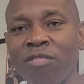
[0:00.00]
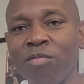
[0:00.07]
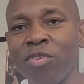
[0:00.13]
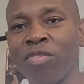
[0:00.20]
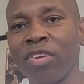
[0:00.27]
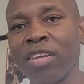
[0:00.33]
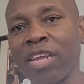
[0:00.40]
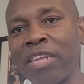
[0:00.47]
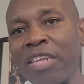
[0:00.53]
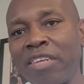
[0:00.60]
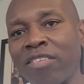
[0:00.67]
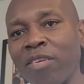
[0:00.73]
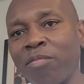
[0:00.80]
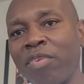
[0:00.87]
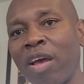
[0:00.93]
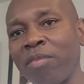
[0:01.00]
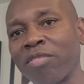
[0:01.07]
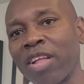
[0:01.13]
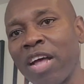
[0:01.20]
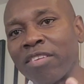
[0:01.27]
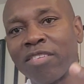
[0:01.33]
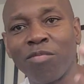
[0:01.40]
of music and i think sometimes
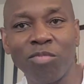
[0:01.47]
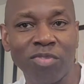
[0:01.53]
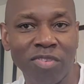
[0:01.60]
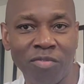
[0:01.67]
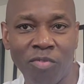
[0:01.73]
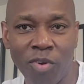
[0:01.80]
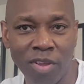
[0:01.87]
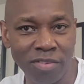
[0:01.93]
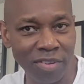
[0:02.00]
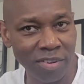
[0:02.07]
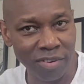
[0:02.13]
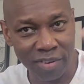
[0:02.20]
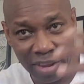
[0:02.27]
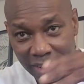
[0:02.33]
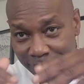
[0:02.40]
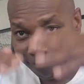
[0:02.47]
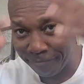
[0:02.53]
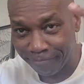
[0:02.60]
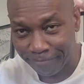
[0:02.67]
classical music falls under that